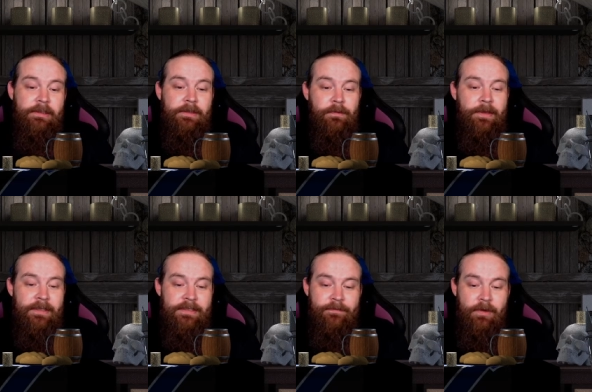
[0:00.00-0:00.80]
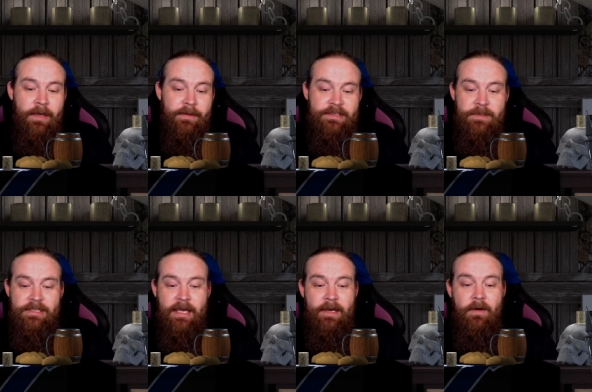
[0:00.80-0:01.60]
For me, this is for now, this is me
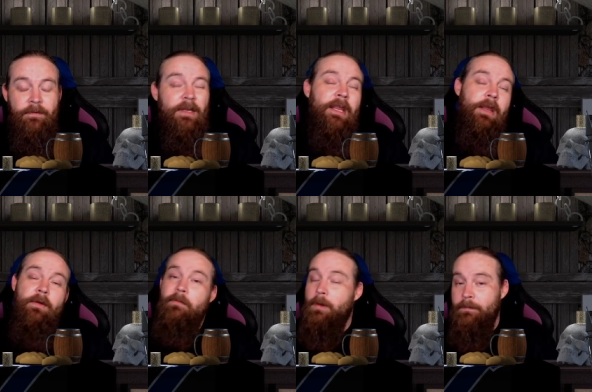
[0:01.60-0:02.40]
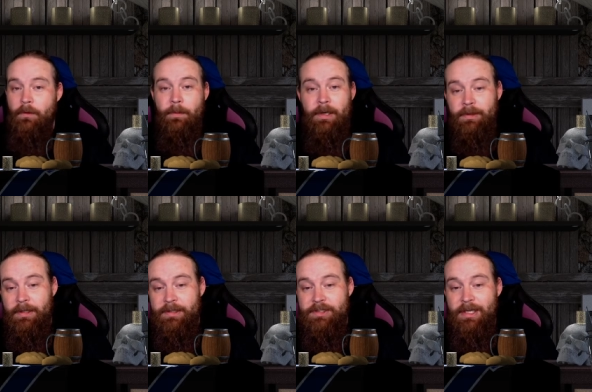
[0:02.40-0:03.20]
signing off and thank you everybody for your
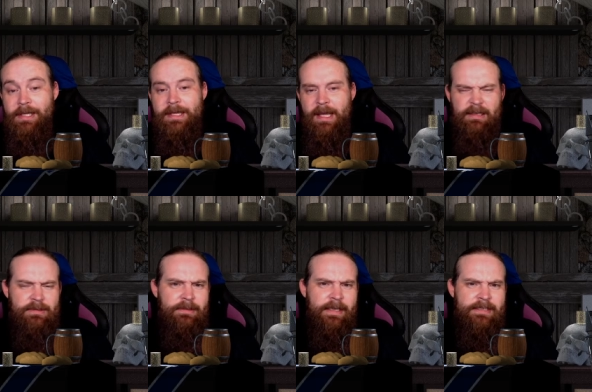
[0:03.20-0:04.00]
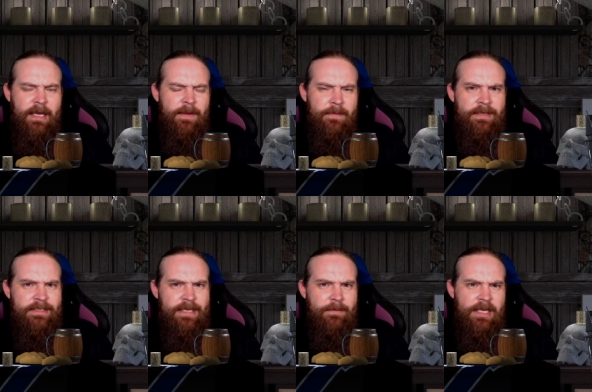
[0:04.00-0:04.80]
patronage. And until next time,
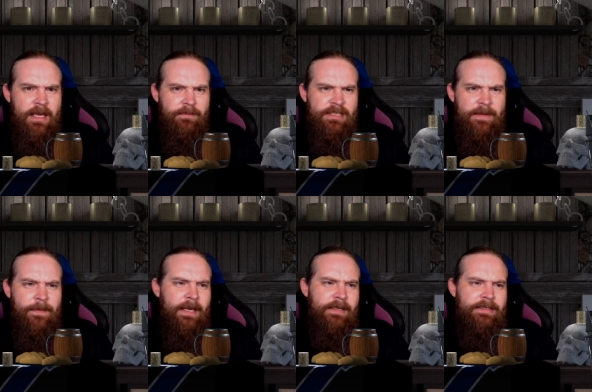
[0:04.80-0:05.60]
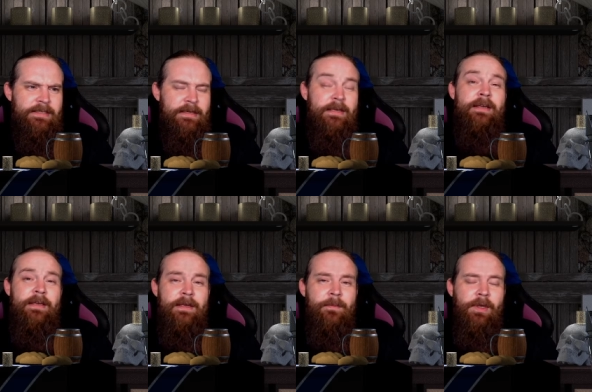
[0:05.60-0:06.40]
same time, same place,
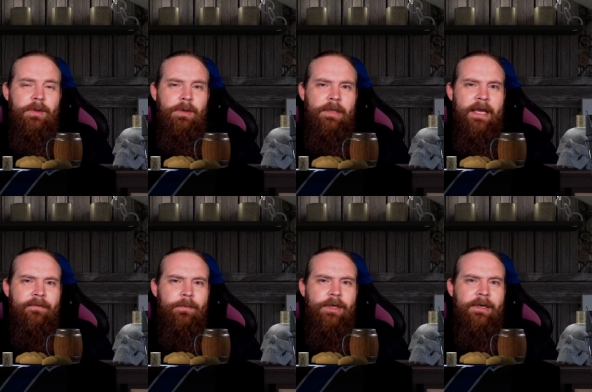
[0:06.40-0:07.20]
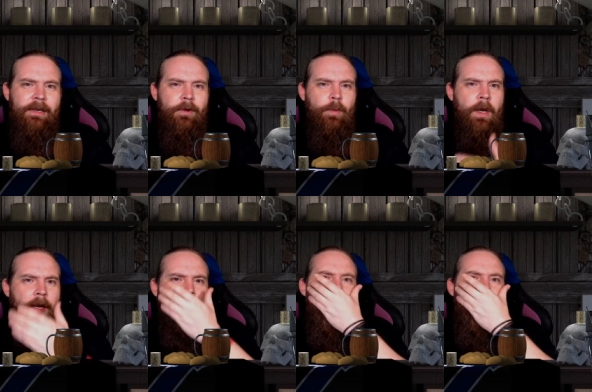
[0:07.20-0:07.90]
may you all have a beardly good one.